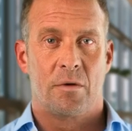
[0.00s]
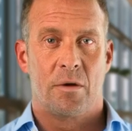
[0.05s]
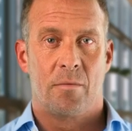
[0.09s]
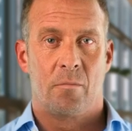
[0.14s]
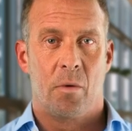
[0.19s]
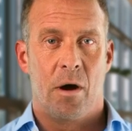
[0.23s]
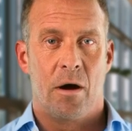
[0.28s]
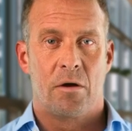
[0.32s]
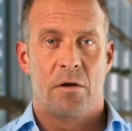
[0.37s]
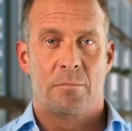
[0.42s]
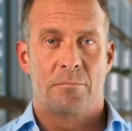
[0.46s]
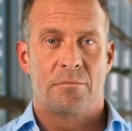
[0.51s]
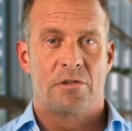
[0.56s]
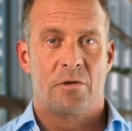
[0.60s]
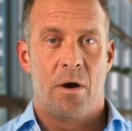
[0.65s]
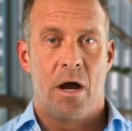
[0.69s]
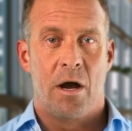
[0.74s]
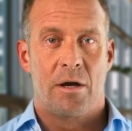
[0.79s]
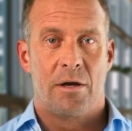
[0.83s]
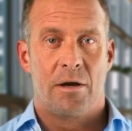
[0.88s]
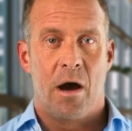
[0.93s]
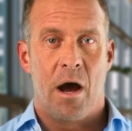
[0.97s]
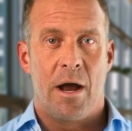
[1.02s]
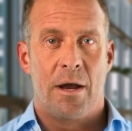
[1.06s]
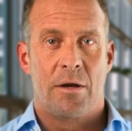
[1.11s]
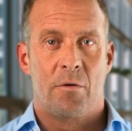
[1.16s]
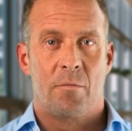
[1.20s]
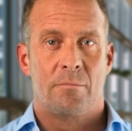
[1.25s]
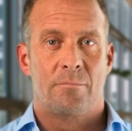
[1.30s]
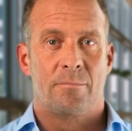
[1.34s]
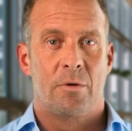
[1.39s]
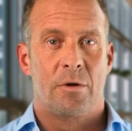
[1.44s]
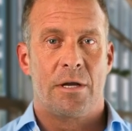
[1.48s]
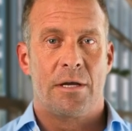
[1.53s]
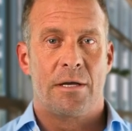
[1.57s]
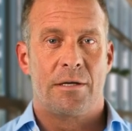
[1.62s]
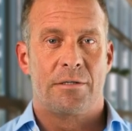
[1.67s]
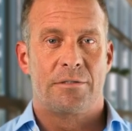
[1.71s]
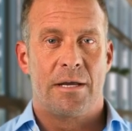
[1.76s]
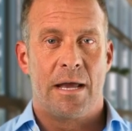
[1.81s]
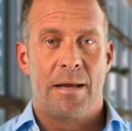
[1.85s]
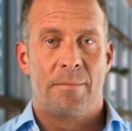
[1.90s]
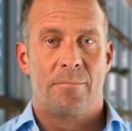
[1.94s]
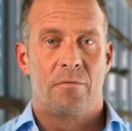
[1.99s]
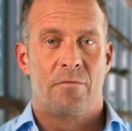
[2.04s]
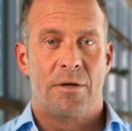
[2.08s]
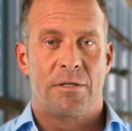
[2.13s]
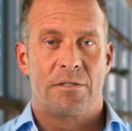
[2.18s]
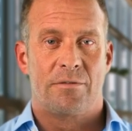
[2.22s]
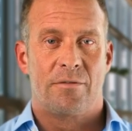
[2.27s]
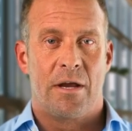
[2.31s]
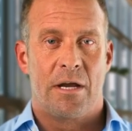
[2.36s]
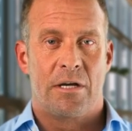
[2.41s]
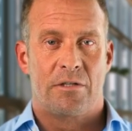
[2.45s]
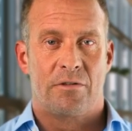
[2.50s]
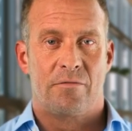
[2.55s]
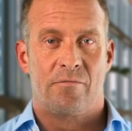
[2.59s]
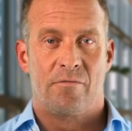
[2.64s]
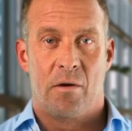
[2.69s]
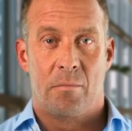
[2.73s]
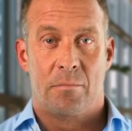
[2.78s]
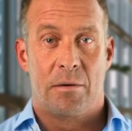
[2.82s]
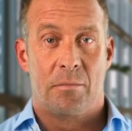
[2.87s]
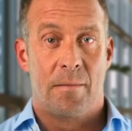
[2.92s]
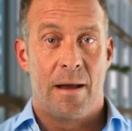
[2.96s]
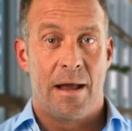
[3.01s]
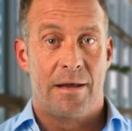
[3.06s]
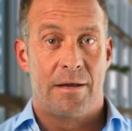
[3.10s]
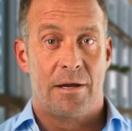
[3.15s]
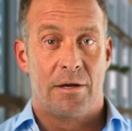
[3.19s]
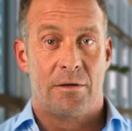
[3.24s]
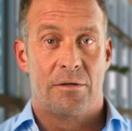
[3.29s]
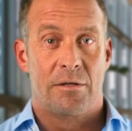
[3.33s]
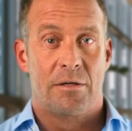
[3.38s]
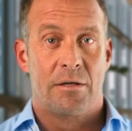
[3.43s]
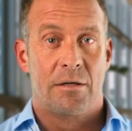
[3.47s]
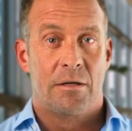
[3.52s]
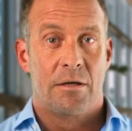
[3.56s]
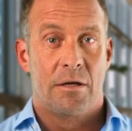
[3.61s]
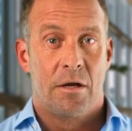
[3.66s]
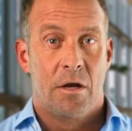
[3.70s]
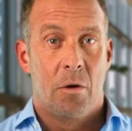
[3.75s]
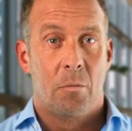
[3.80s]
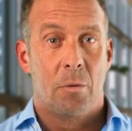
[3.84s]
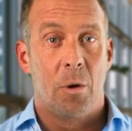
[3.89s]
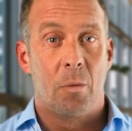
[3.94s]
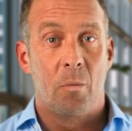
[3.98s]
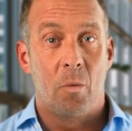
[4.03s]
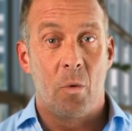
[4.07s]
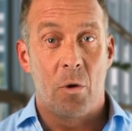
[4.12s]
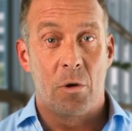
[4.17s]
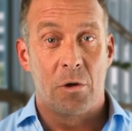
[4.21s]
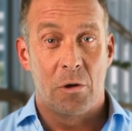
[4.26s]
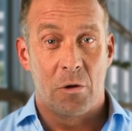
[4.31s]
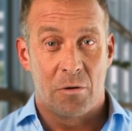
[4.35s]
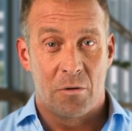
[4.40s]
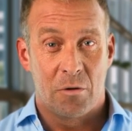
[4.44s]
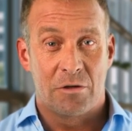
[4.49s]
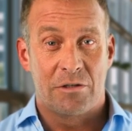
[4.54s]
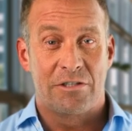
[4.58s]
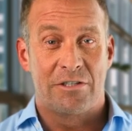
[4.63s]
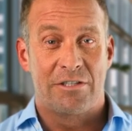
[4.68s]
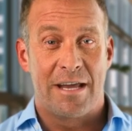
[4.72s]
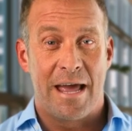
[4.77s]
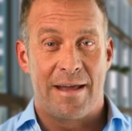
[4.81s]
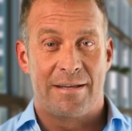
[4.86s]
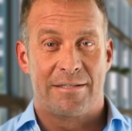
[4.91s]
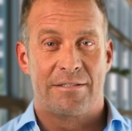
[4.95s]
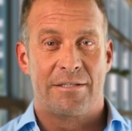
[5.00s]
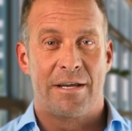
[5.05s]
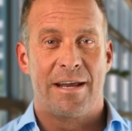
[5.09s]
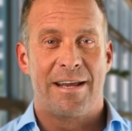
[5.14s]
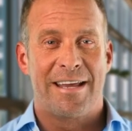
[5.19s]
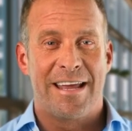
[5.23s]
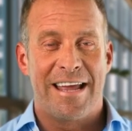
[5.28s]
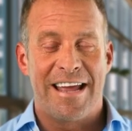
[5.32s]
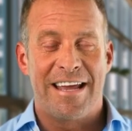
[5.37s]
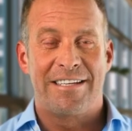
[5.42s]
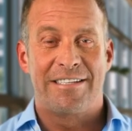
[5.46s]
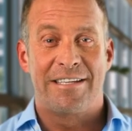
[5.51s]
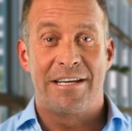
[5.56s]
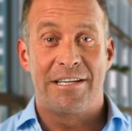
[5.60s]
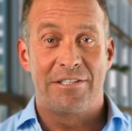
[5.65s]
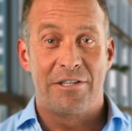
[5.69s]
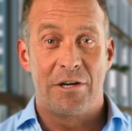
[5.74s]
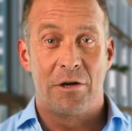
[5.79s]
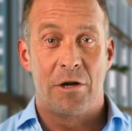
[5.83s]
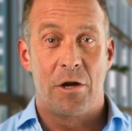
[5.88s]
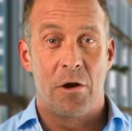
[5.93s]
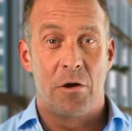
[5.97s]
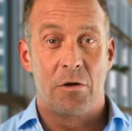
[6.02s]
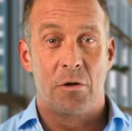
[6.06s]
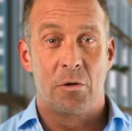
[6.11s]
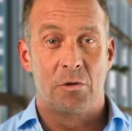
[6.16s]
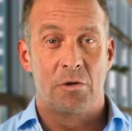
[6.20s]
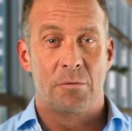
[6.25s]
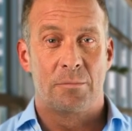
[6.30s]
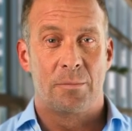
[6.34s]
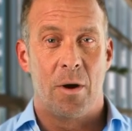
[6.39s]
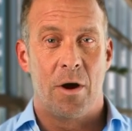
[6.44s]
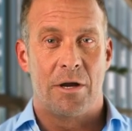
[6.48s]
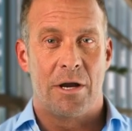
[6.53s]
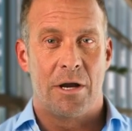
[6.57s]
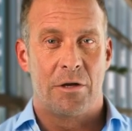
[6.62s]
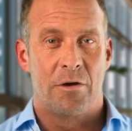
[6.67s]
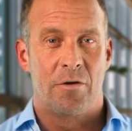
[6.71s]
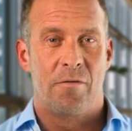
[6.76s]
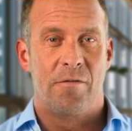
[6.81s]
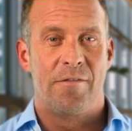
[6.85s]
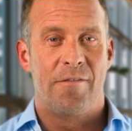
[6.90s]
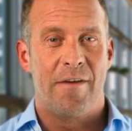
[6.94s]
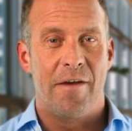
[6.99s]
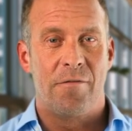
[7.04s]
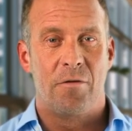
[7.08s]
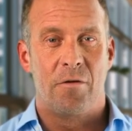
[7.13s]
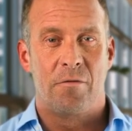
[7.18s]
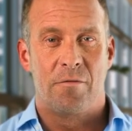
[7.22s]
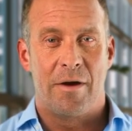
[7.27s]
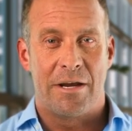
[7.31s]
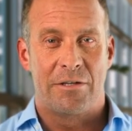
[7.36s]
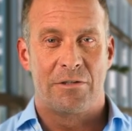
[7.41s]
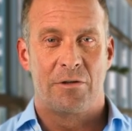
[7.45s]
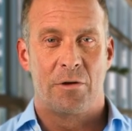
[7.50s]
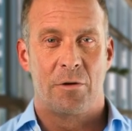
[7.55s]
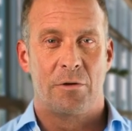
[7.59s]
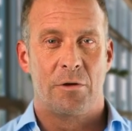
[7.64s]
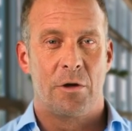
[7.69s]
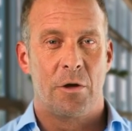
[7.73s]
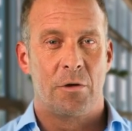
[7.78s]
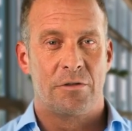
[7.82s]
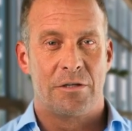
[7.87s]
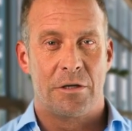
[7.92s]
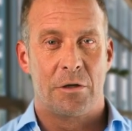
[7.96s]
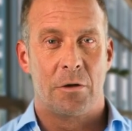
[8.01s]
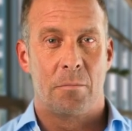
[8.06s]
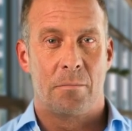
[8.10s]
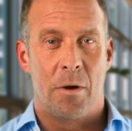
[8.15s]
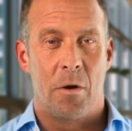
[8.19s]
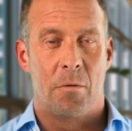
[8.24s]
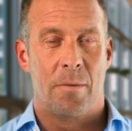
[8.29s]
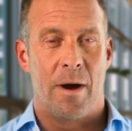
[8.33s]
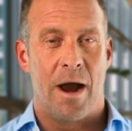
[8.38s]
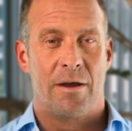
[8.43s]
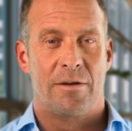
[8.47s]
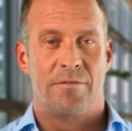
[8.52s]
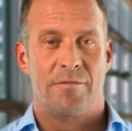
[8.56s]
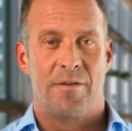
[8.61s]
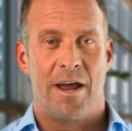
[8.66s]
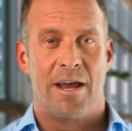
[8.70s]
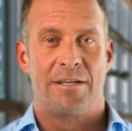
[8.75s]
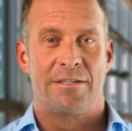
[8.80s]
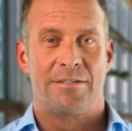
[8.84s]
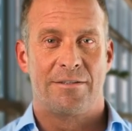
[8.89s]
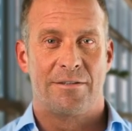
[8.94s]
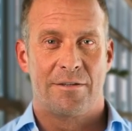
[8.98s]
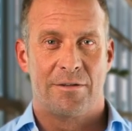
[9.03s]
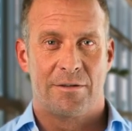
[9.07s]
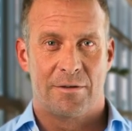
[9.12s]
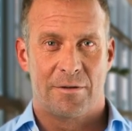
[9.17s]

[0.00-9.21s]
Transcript: Welcome to our guide on booking a table reservation from the menu. We'll walk you through the steps to easily secure your spot at your favorite restaurant using your mobile device.